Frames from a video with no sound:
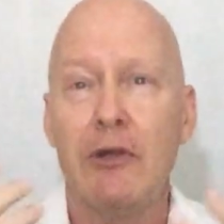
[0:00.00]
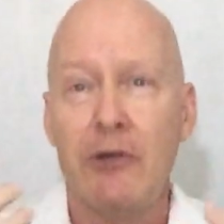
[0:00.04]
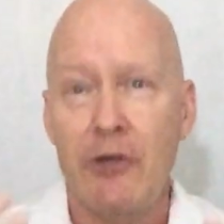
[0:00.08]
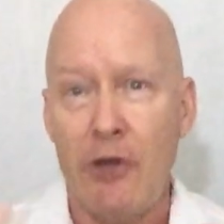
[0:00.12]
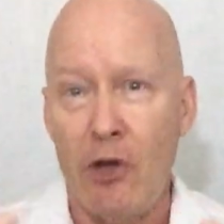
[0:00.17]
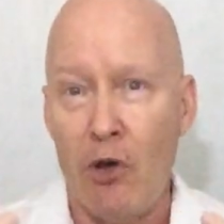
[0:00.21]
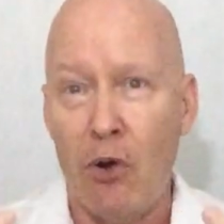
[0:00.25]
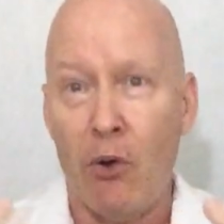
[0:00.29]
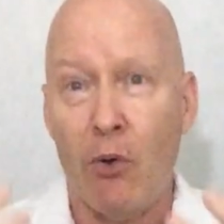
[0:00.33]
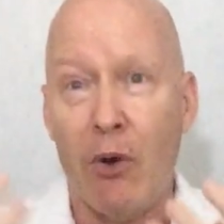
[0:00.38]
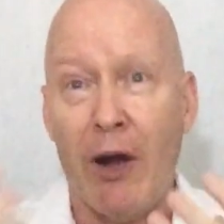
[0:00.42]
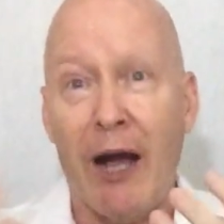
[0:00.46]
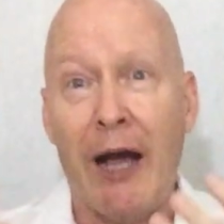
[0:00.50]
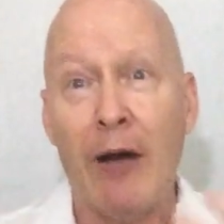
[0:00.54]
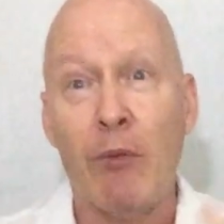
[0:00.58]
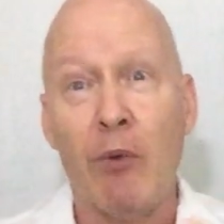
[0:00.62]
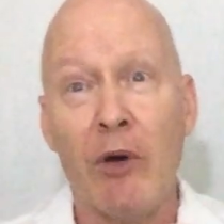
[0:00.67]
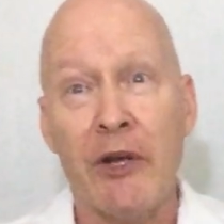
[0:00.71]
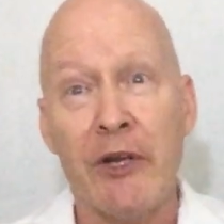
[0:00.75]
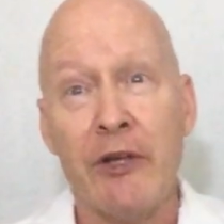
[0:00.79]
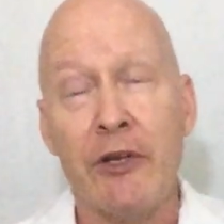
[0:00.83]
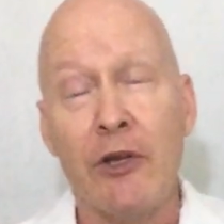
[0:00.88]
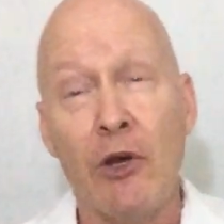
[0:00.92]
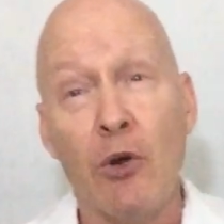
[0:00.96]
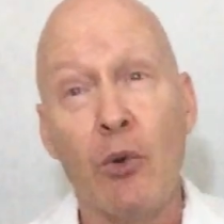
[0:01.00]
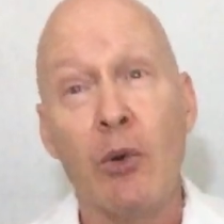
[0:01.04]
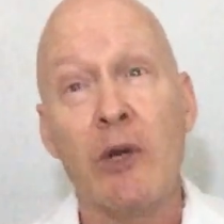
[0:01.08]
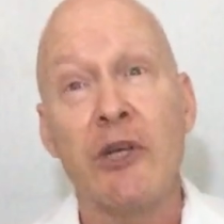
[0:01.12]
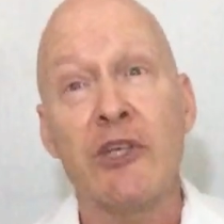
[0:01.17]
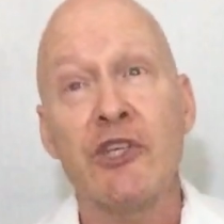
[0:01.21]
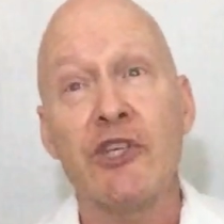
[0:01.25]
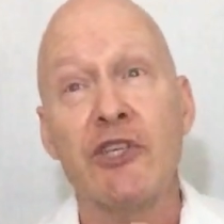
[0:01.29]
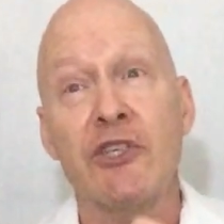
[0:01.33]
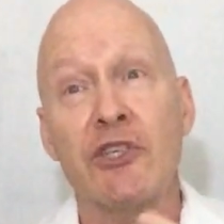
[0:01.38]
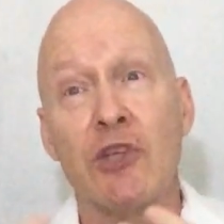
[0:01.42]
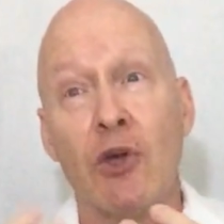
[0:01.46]
No, I want to know
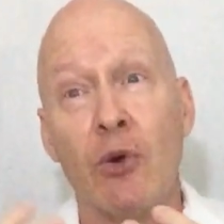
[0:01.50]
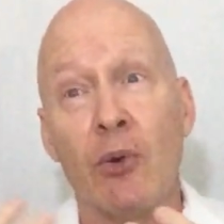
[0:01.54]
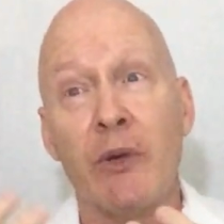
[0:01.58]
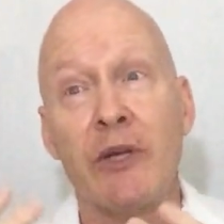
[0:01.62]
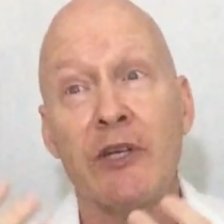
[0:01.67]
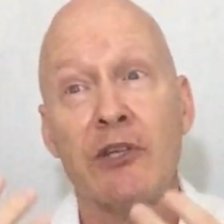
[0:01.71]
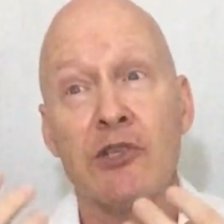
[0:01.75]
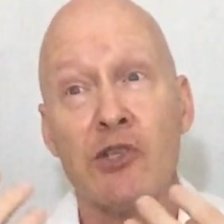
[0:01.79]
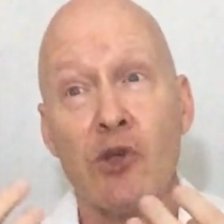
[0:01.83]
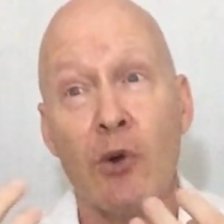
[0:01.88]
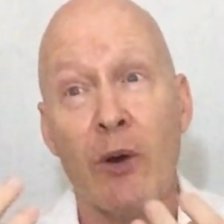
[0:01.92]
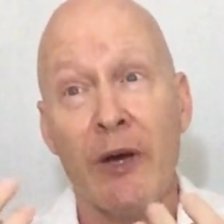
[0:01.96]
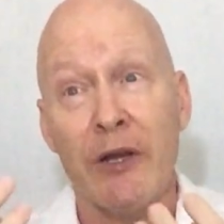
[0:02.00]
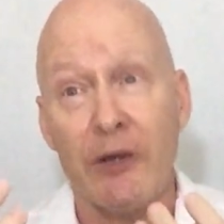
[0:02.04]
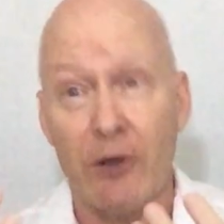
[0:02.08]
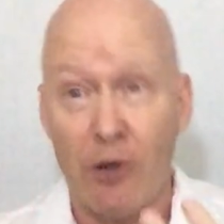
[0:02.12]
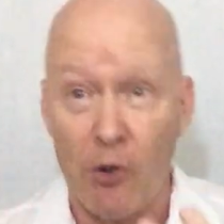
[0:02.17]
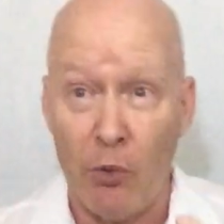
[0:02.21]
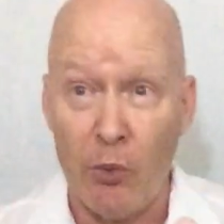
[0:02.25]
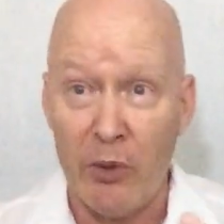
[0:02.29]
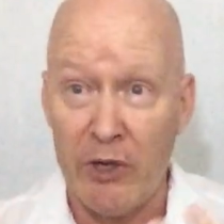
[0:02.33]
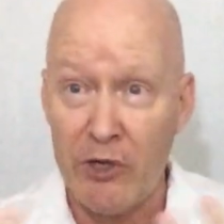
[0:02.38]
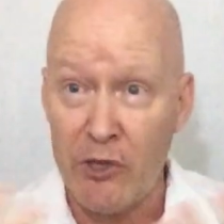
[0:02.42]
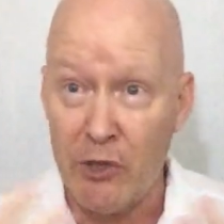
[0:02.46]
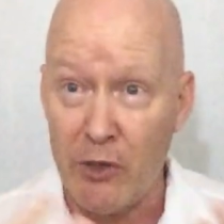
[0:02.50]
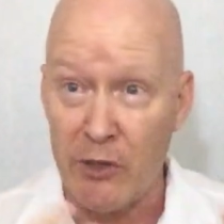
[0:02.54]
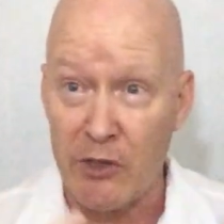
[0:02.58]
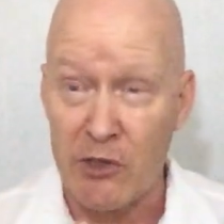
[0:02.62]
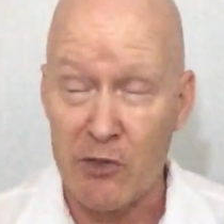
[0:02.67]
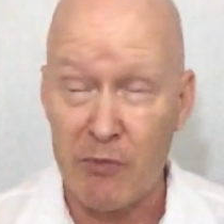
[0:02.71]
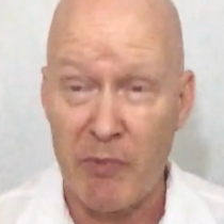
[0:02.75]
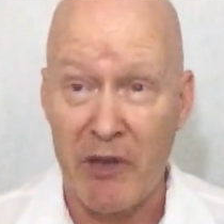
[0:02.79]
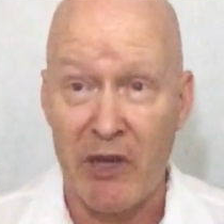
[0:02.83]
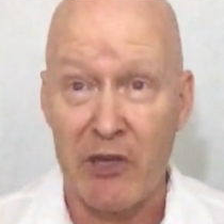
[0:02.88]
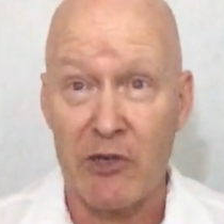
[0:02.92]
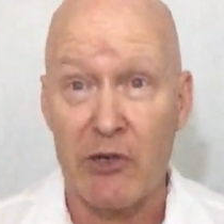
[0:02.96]
where she's going so I know when to
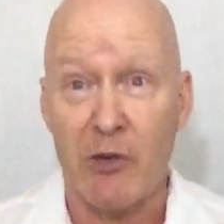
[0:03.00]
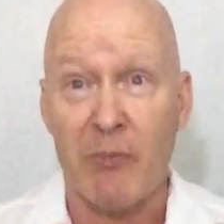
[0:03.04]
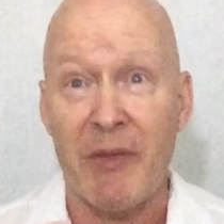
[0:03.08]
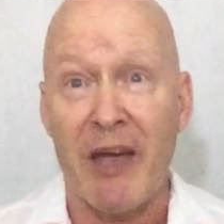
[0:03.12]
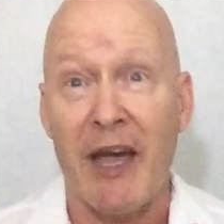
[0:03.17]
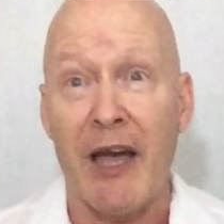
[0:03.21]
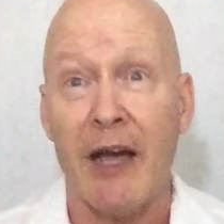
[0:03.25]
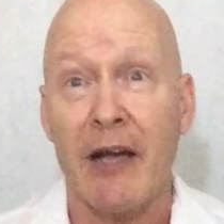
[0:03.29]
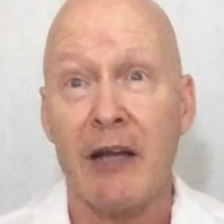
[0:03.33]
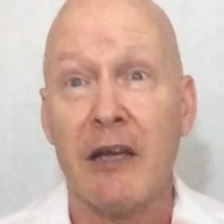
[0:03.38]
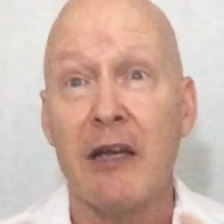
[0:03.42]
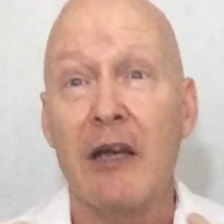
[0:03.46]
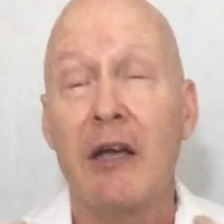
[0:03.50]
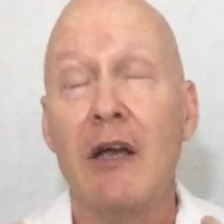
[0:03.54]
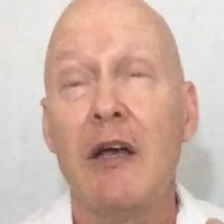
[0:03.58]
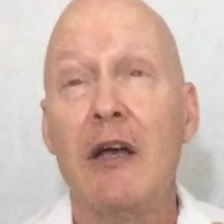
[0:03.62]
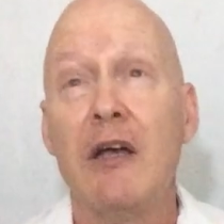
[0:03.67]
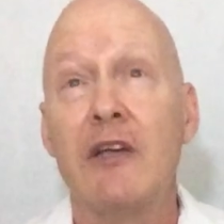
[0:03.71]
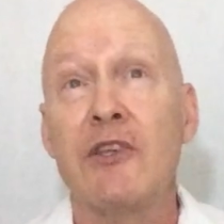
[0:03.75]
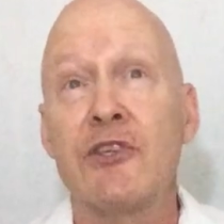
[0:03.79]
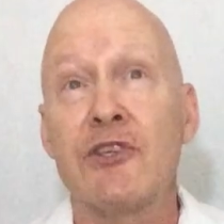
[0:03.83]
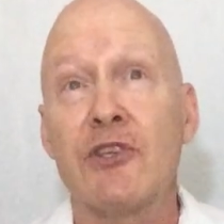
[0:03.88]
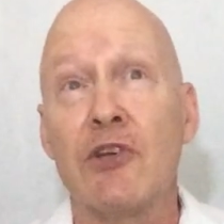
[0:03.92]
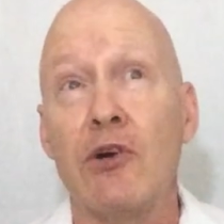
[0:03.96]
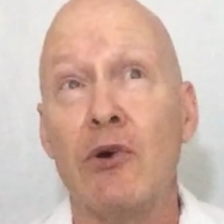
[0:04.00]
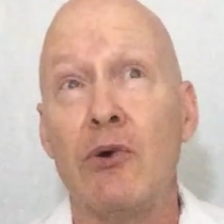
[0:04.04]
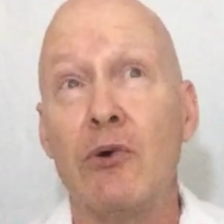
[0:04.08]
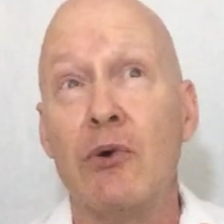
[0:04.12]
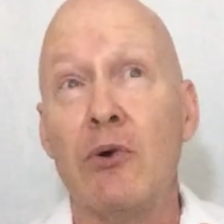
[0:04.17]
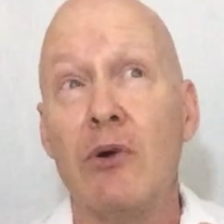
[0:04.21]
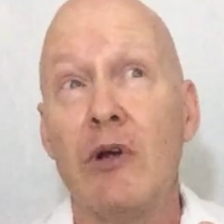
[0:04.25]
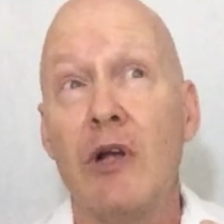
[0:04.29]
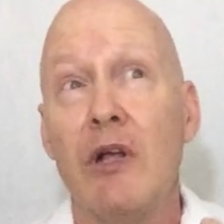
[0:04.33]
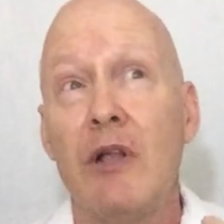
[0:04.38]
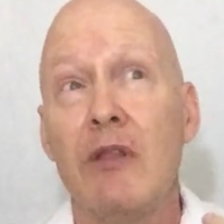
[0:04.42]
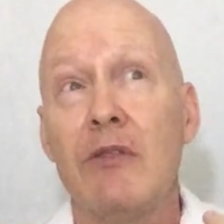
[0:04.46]
expect her back,
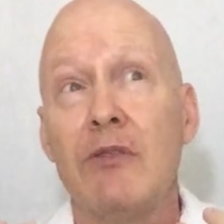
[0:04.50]
so